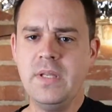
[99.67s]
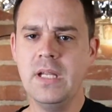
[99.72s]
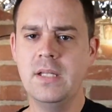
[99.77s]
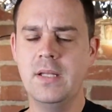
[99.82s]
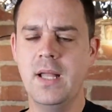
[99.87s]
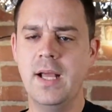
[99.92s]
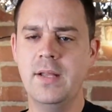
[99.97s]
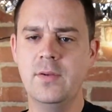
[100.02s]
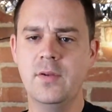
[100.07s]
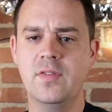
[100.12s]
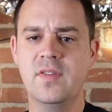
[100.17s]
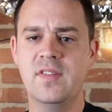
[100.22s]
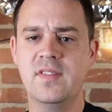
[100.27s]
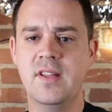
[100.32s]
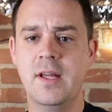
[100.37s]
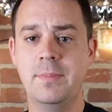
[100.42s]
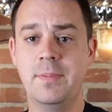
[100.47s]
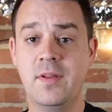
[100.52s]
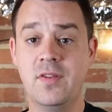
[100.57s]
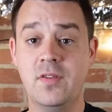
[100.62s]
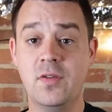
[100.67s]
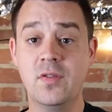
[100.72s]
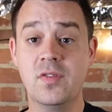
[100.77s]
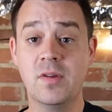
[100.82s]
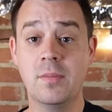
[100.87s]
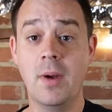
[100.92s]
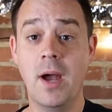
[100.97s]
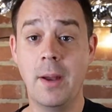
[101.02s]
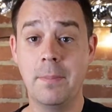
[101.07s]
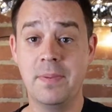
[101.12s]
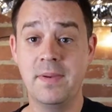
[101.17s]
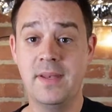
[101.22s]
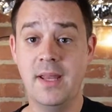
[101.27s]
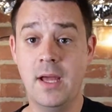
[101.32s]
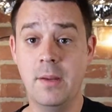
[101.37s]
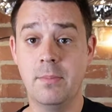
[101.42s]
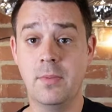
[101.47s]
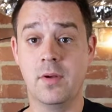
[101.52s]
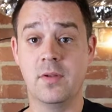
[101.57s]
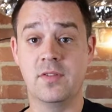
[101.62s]
Line those things up. Let's do some up and
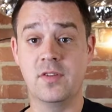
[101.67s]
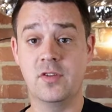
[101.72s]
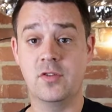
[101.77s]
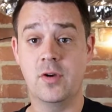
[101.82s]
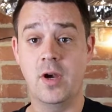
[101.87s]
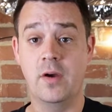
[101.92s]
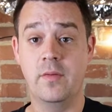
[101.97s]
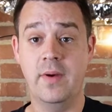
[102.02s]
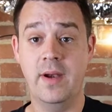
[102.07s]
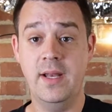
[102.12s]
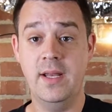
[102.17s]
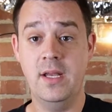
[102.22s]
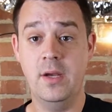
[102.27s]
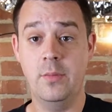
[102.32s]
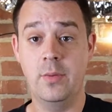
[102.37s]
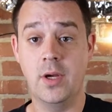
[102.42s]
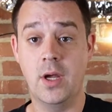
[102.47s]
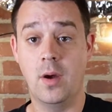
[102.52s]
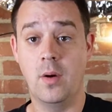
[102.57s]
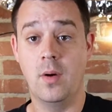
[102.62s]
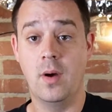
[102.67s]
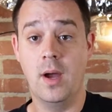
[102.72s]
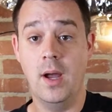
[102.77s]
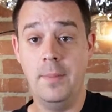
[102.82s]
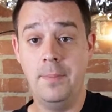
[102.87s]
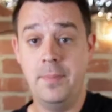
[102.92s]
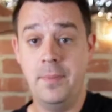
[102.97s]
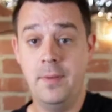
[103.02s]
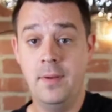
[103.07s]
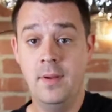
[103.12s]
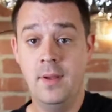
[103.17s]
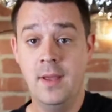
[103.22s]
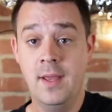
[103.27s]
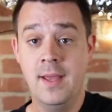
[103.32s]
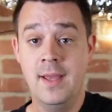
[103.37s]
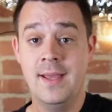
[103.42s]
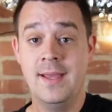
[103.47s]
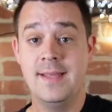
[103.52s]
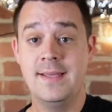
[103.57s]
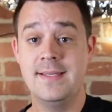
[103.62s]
down bows. Let's try it. Ready? Here we go. Up,
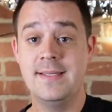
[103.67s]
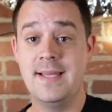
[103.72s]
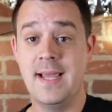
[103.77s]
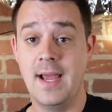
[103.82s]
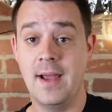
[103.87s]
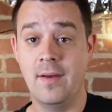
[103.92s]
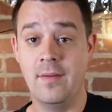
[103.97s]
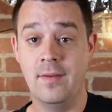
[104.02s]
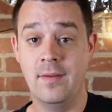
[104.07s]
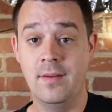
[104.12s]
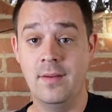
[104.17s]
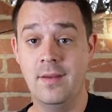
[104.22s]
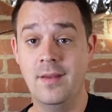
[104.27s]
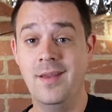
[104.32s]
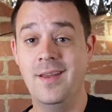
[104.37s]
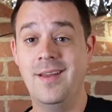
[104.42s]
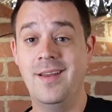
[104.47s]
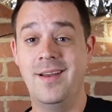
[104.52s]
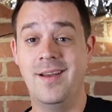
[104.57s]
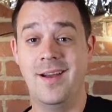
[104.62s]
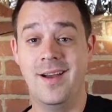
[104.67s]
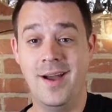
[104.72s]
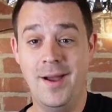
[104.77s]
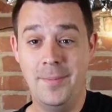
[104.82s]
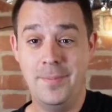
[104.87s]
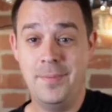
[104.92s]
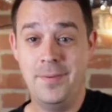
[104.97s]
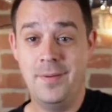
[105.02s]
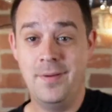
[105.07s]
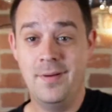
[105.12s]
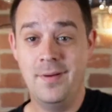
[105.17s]
down, up,